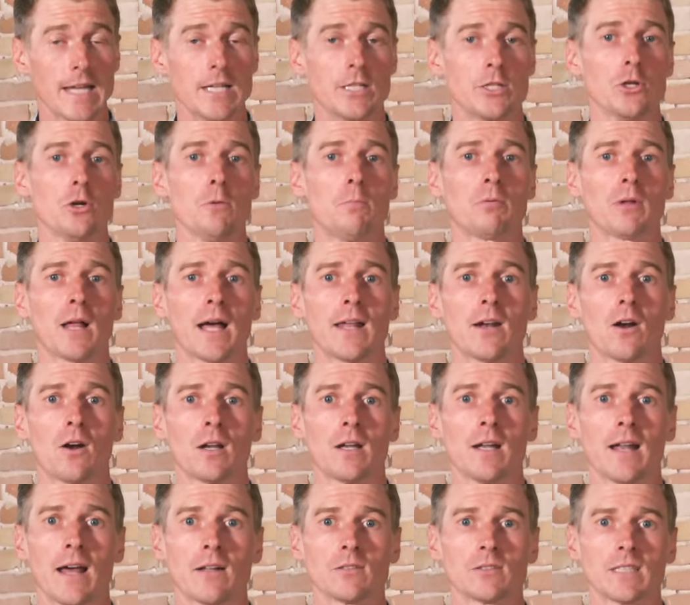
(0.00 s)
they do plan on
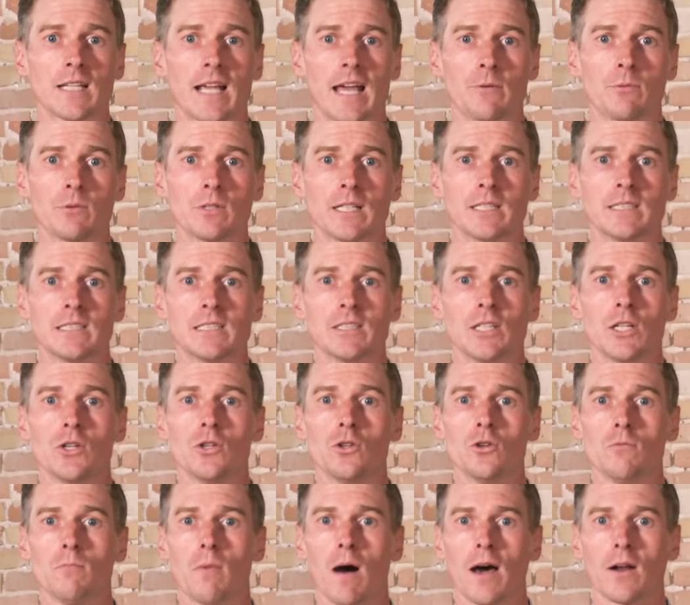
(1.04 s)
announcing and releasing the
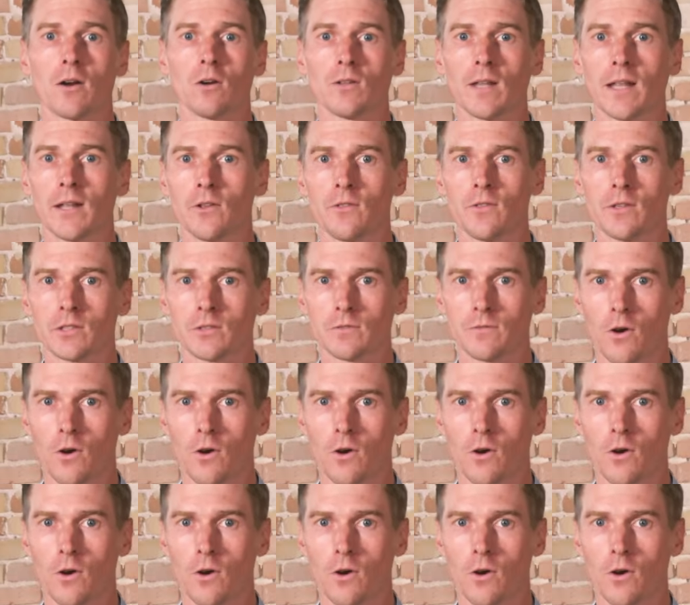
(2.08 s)
new model later this